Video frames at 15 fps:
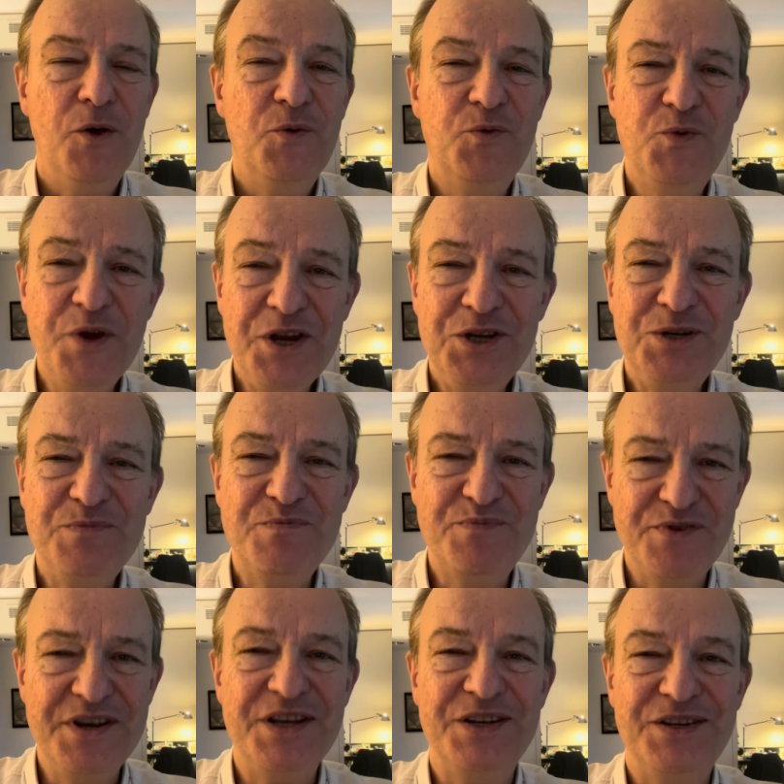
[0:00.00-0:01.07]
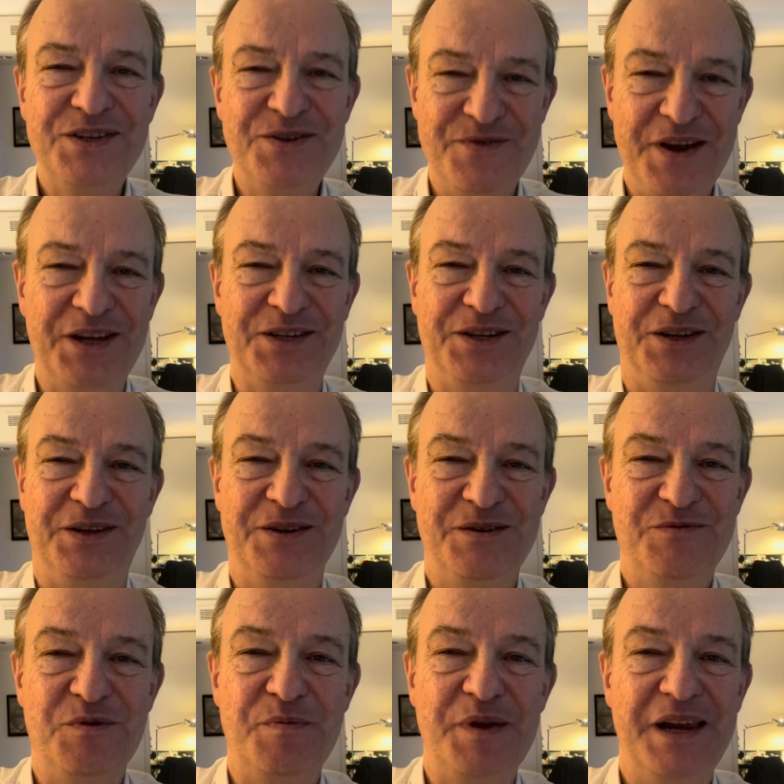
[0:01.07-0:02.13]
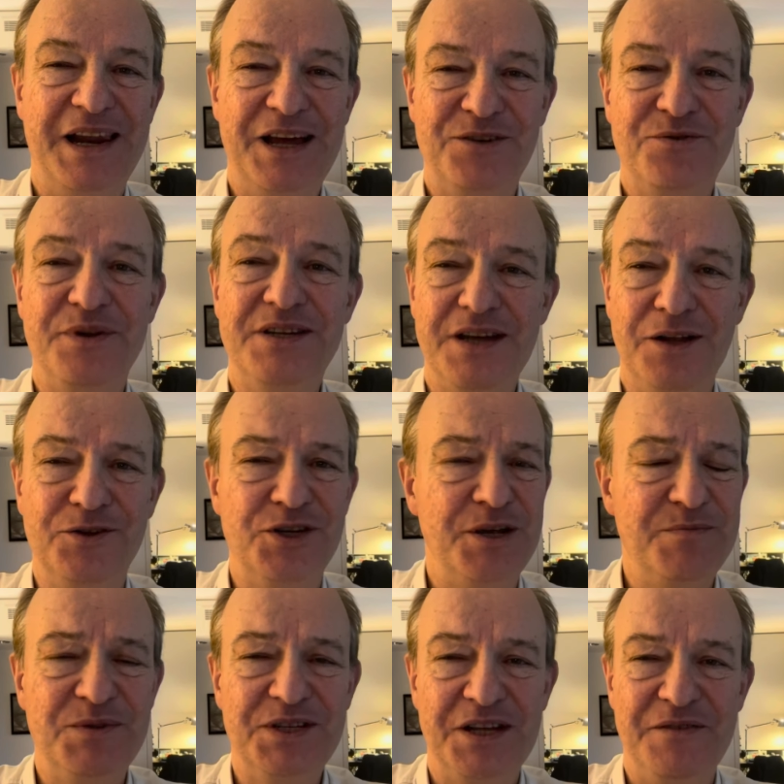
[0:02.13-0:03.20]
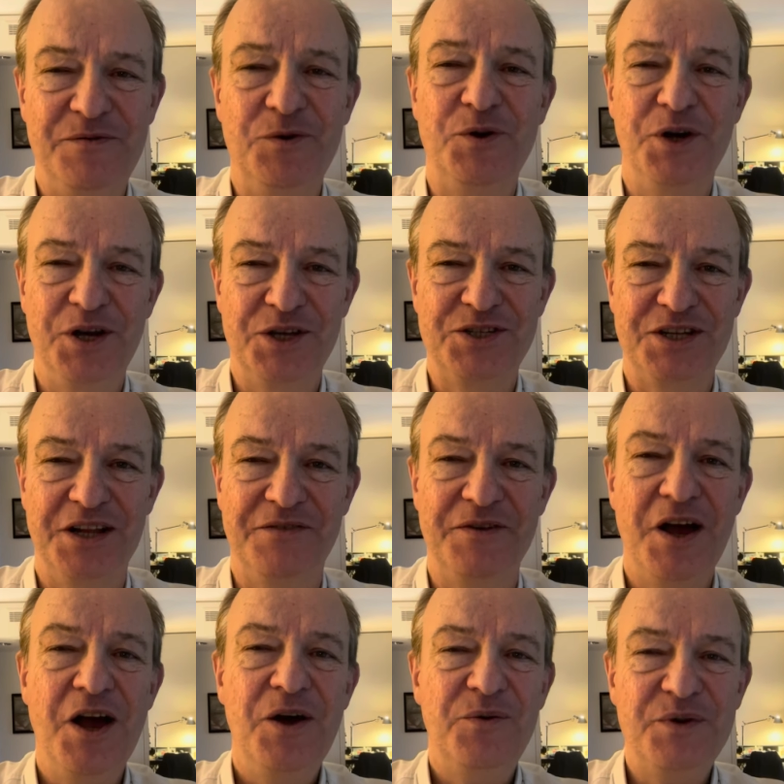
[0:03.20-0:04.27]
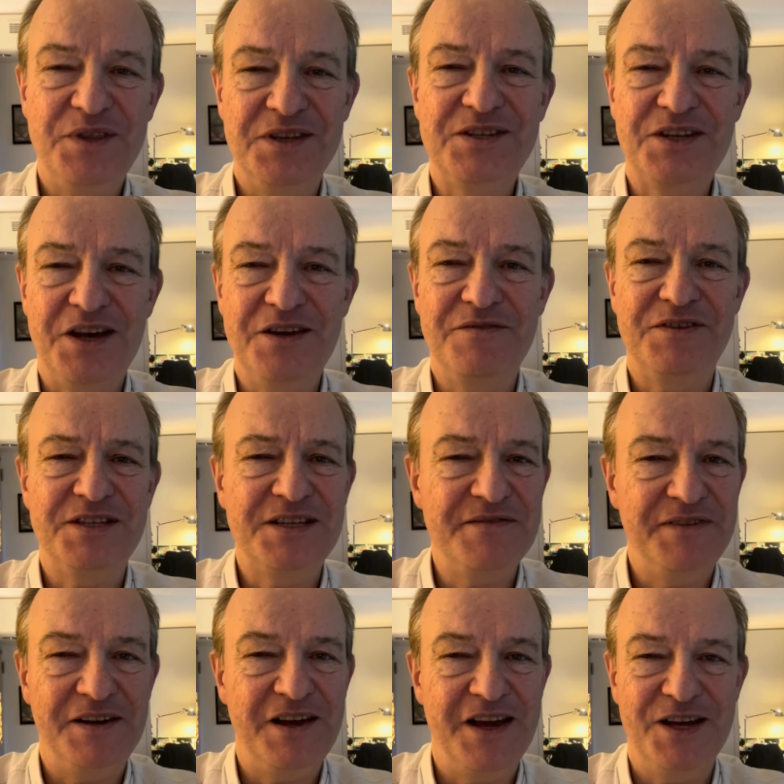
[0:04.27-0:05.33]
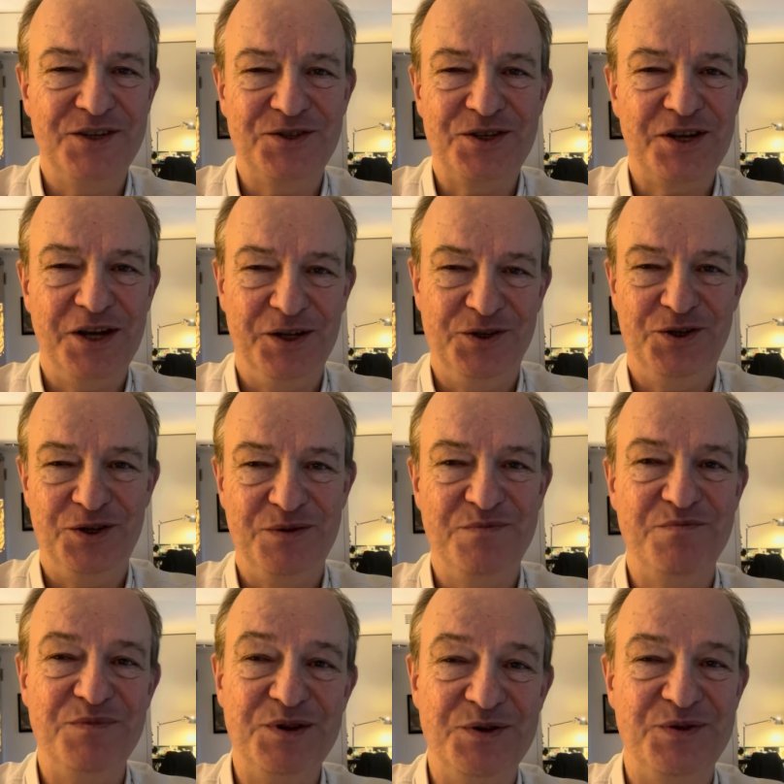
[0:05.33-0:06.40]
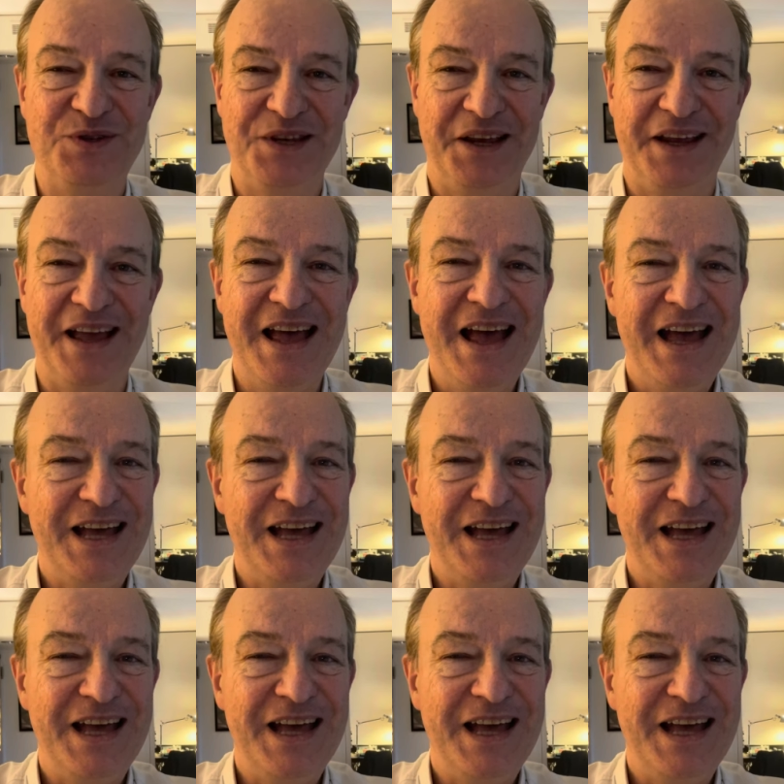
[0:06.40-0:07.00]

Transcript: Which Brit director would be allowed to indulge himself or herself with this kind of civilized, cultured musing?